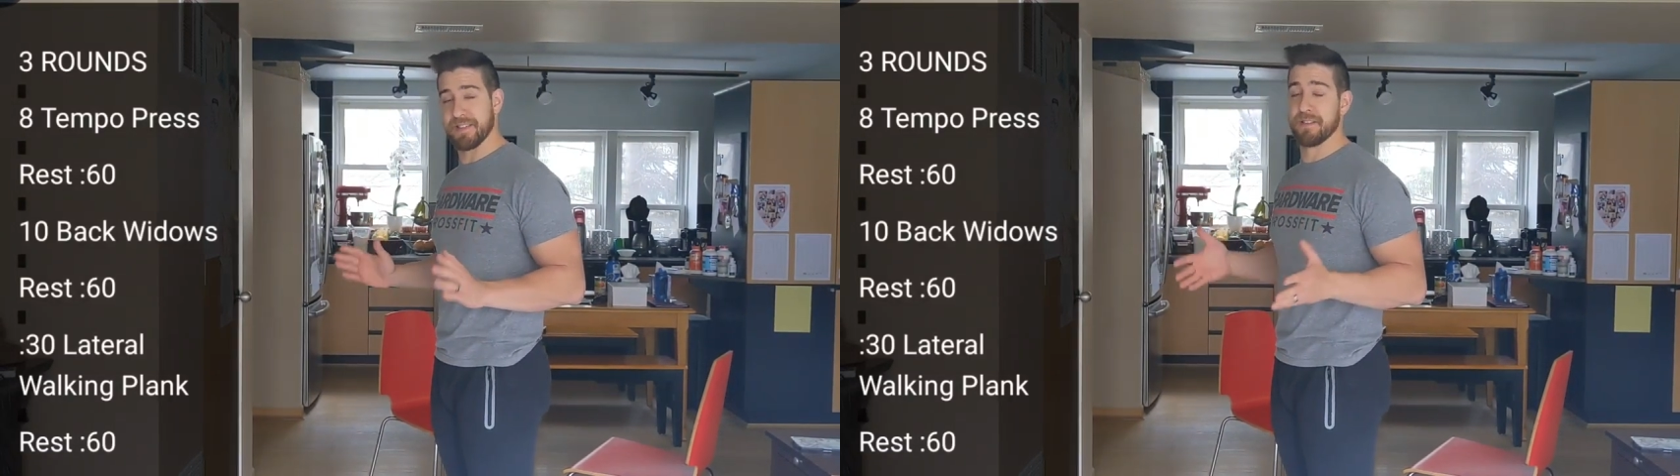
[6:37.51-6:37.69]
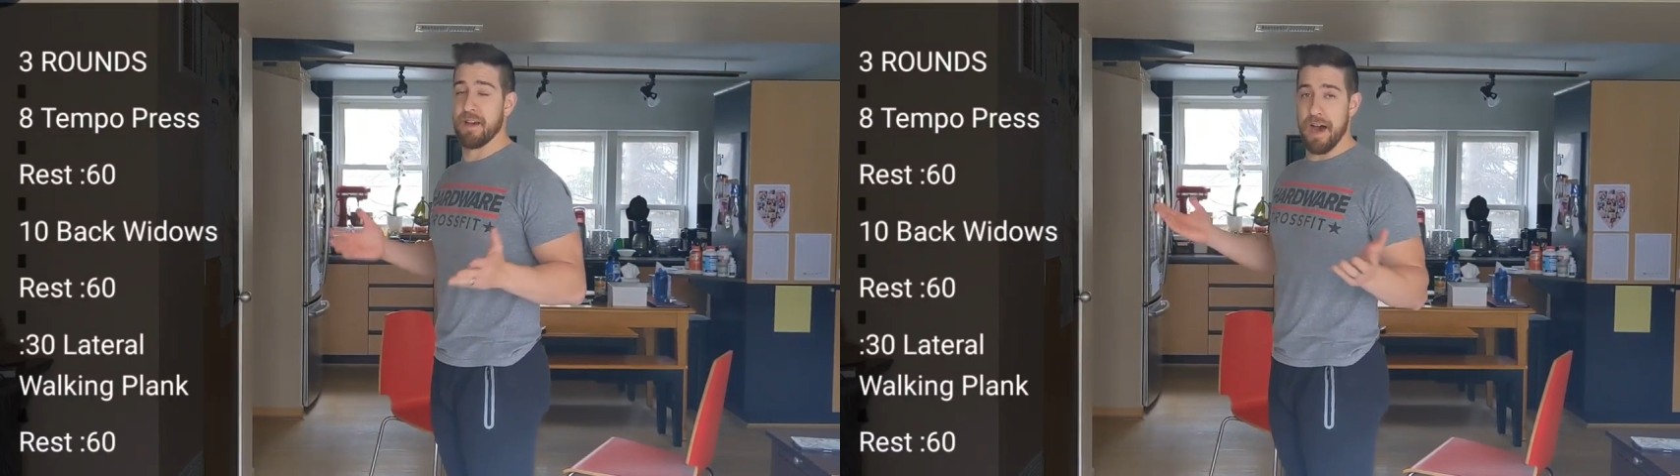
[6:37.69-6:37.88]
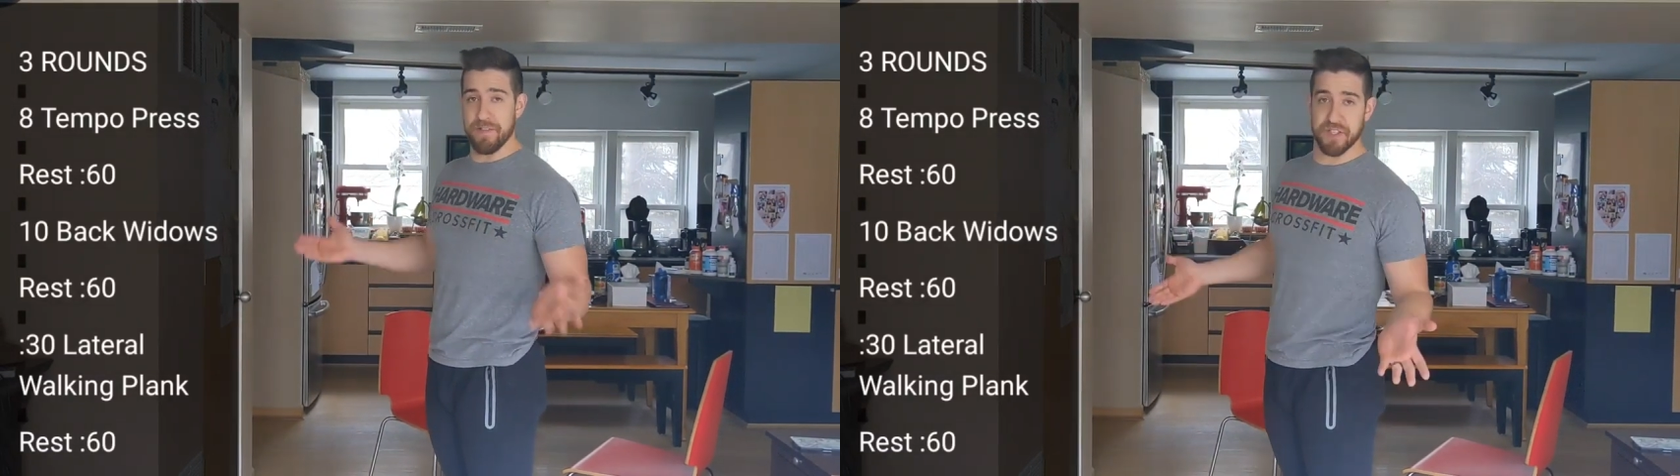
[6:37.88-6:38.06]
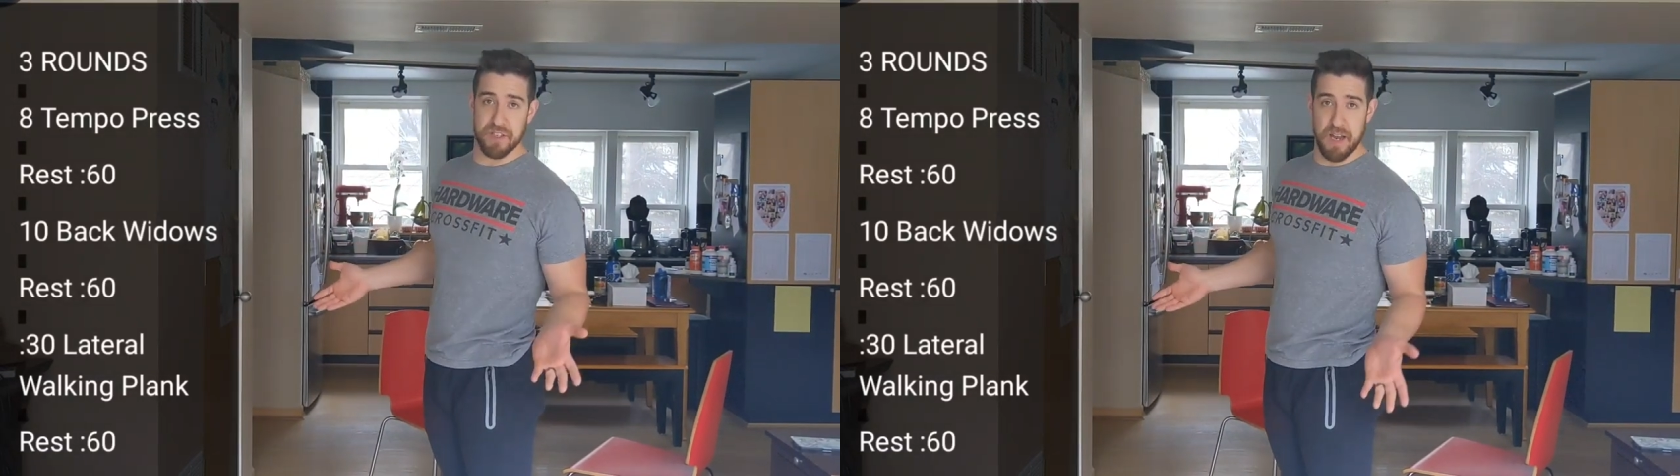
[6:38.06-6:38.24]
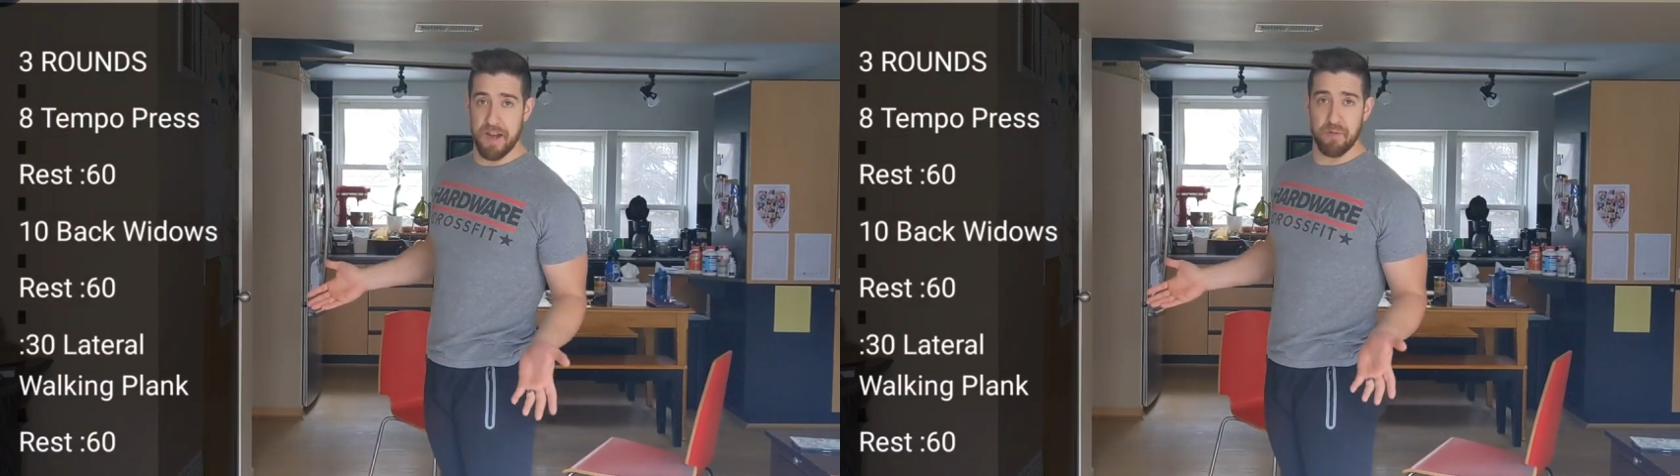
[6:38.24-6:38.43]
Obviously,
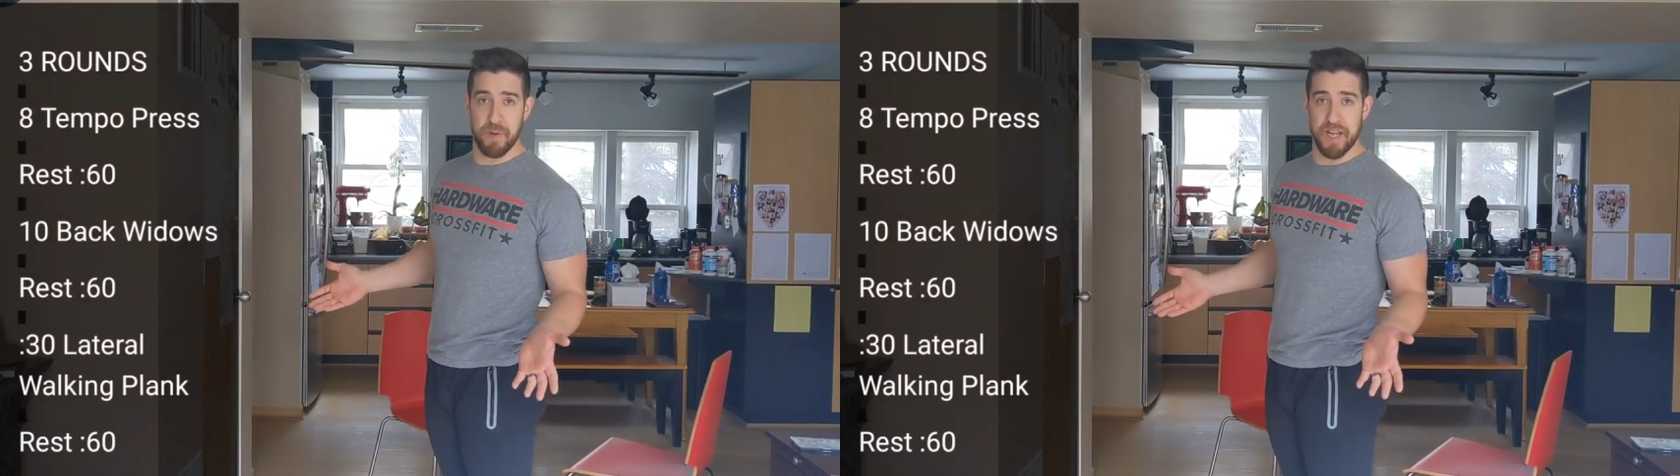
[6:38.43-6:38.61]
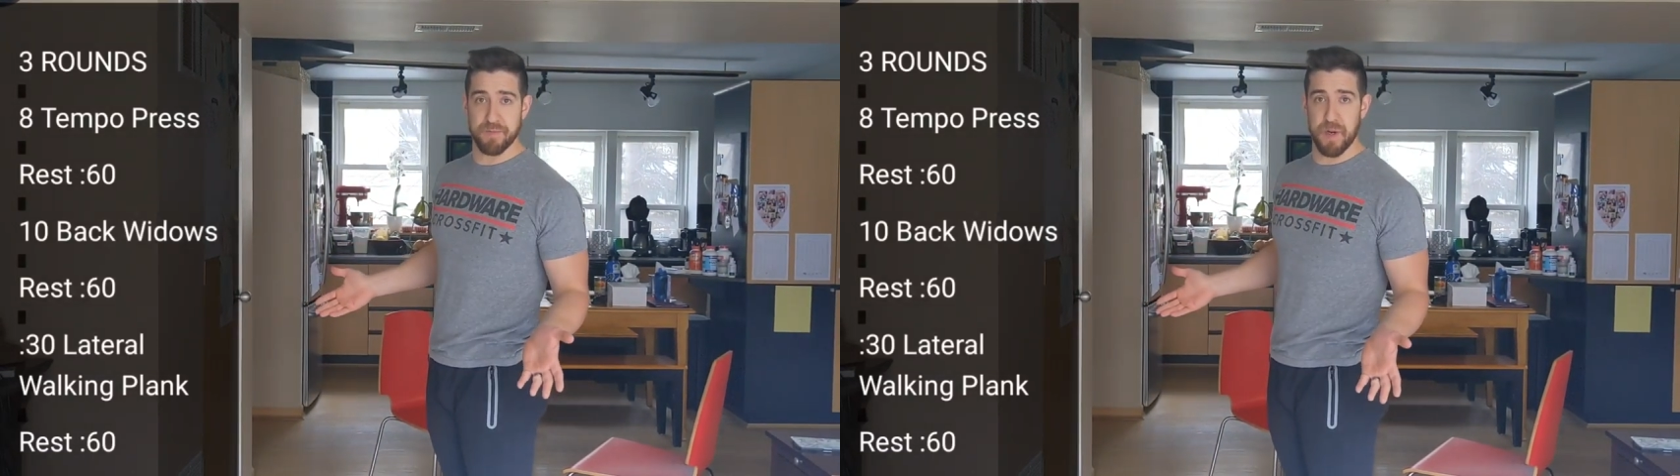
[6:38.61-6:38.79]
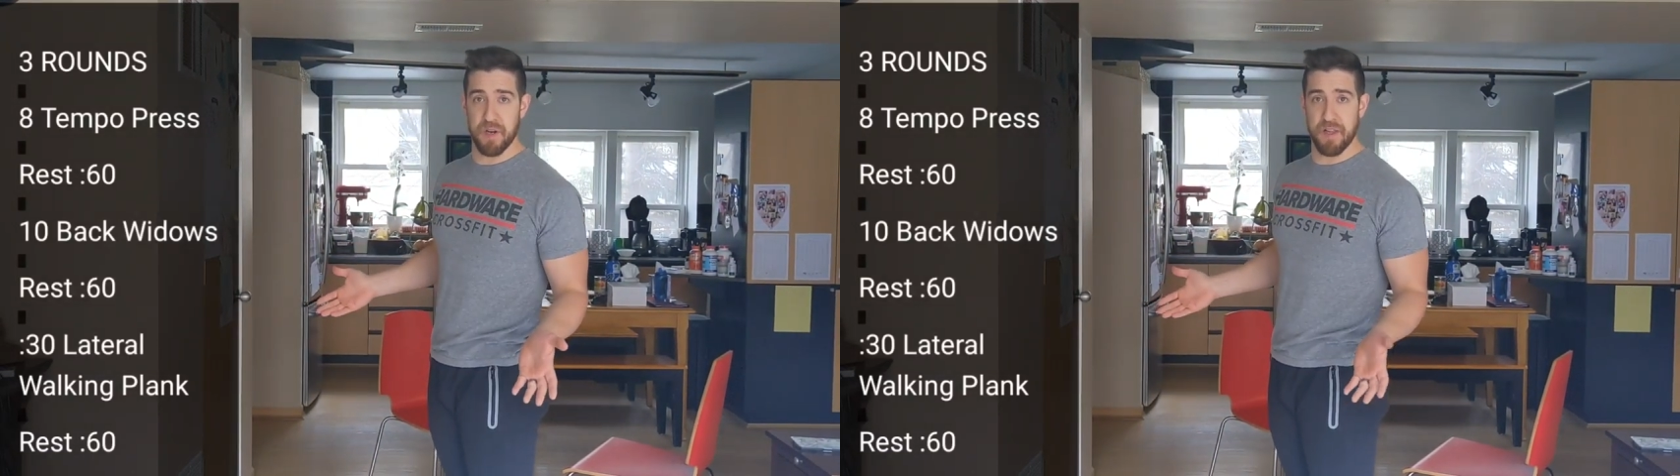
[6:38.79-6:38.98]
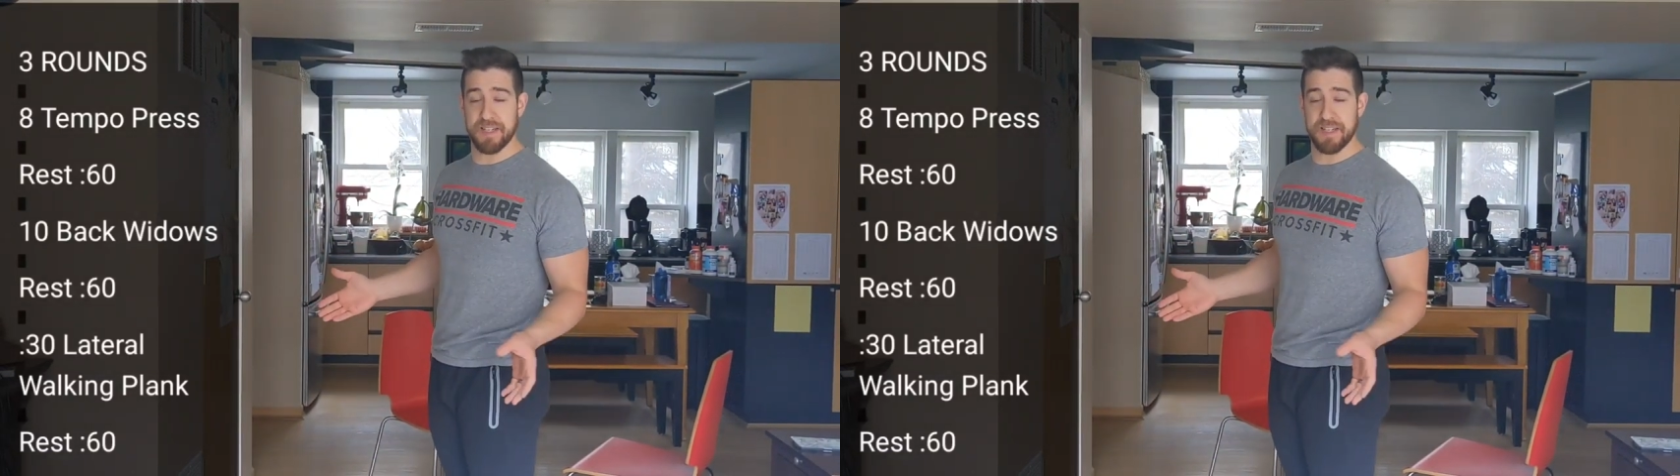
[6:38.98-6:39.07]
not everybody has parallettes.